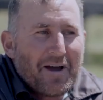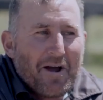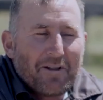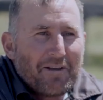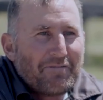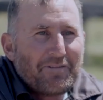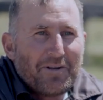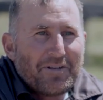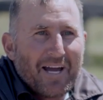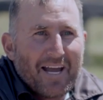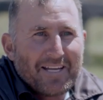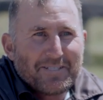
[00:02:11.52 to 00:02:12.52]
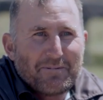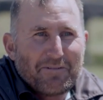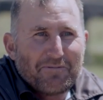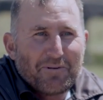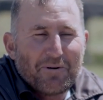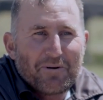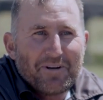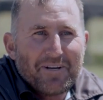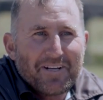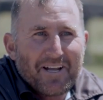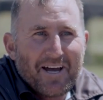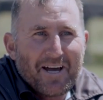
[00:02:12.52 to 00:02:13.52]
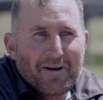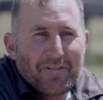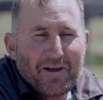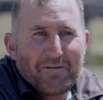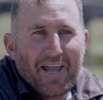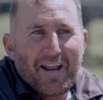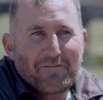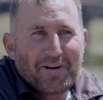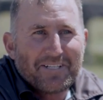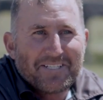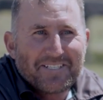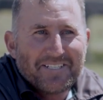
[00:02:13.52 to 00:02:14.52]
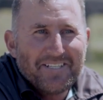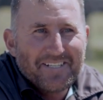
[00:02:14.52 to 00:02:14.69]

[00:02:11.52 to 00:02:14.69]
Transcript: Only a few days before it that we had it registered.